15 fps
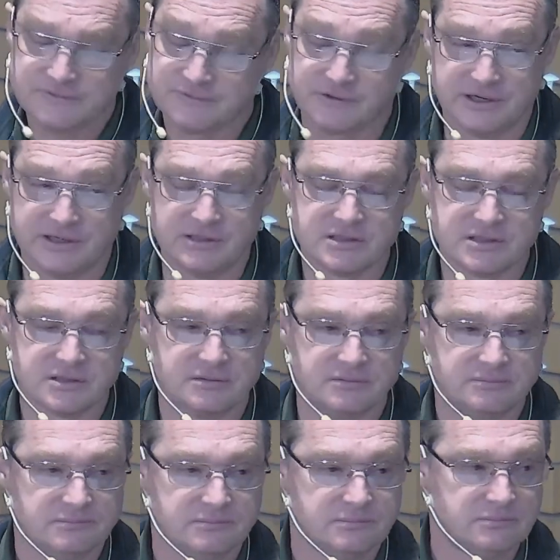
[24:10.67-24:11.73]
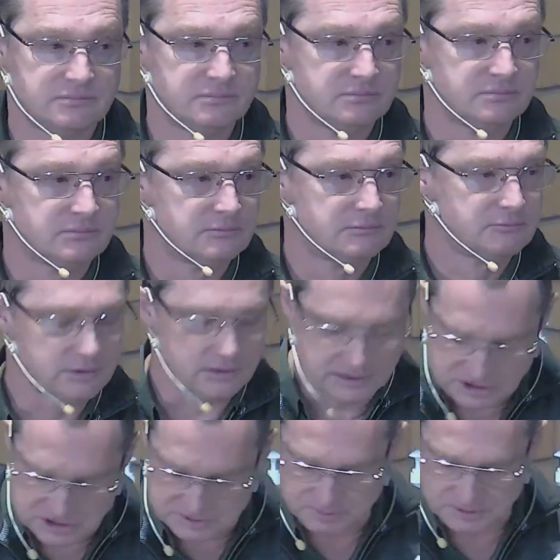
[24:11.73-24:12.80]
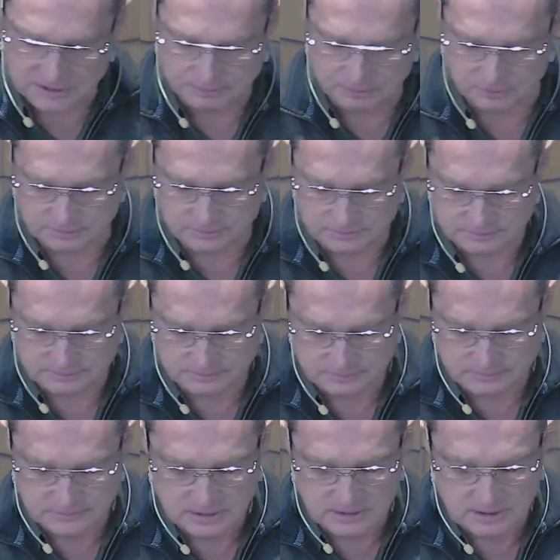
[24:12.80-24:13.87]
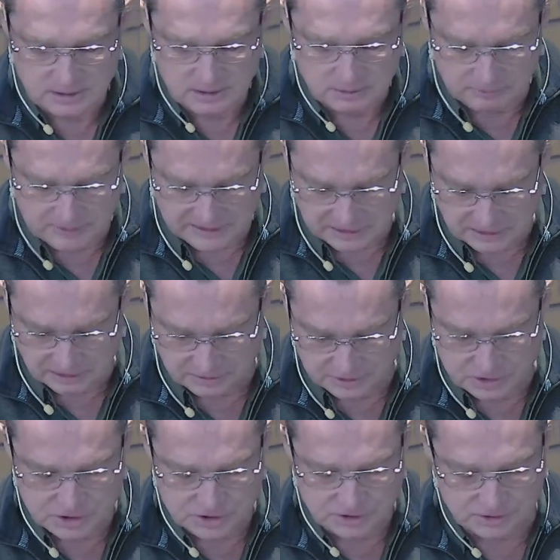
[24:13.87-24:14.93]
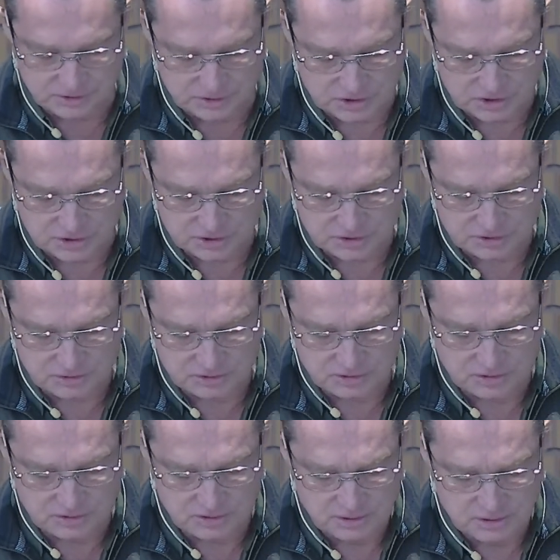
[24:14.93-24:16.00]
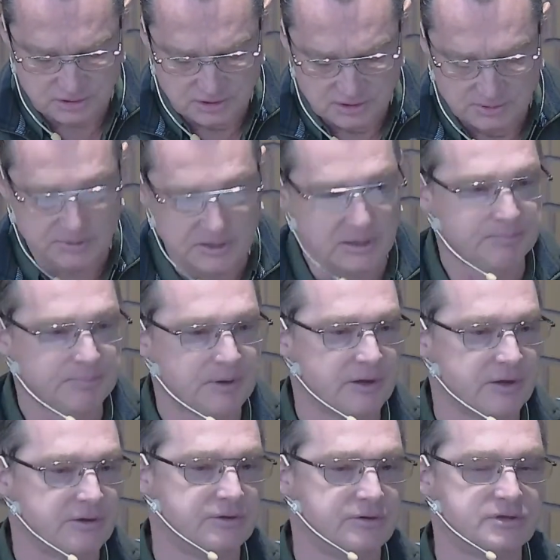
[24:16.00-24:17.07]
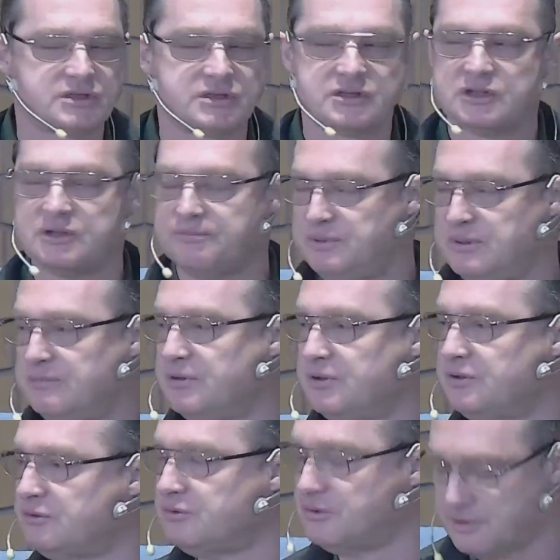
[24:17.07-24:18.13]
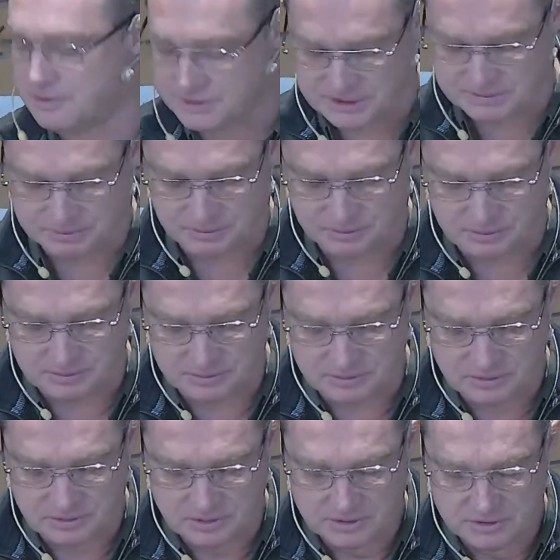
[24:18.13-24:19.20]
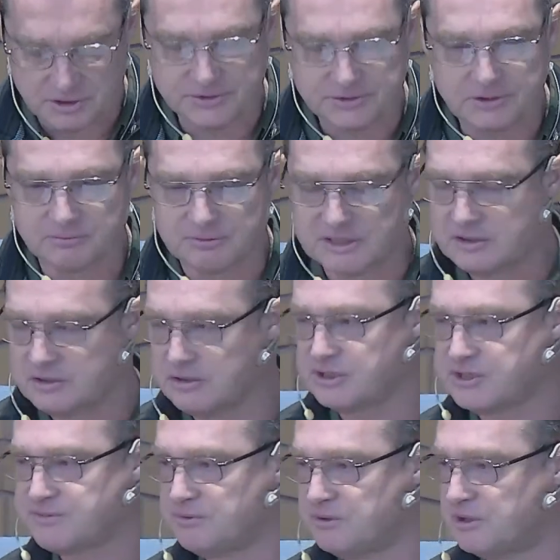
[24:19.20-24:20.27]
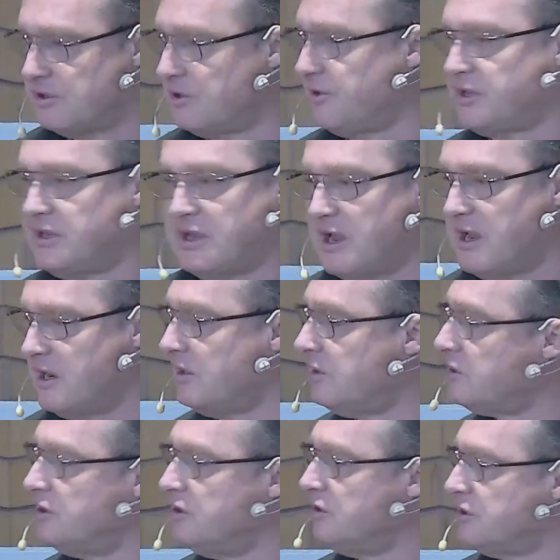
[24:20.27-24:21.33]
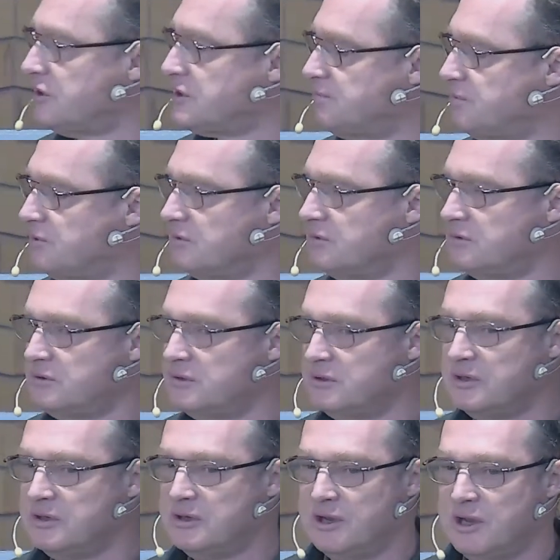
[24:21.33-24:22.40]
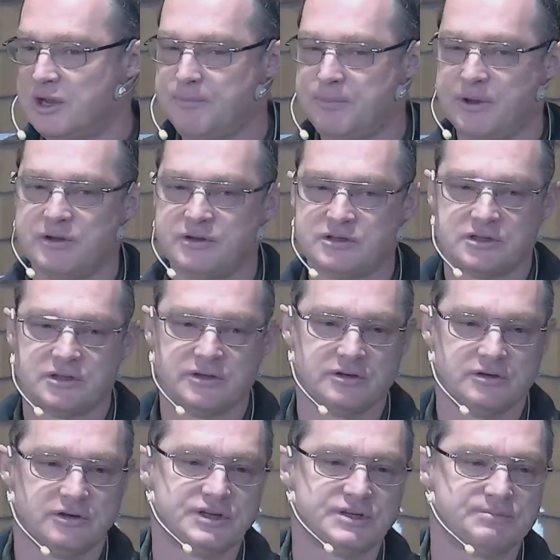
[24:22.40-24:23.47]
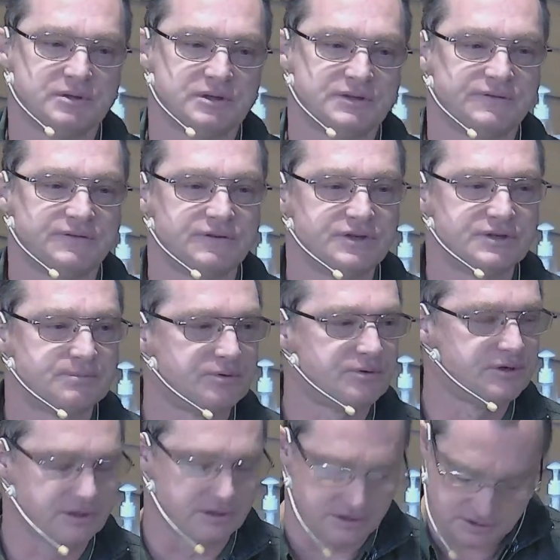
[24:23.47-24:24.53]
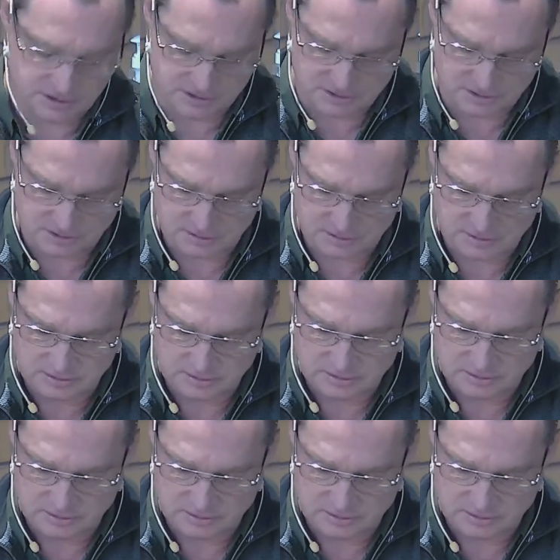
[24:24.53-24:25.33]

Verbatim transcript: Nice friends, religious people, regular at church, but opposed to the biblical gospel not the Rick gospel and not the Anglican gospel, opposed to the gospel as first preached.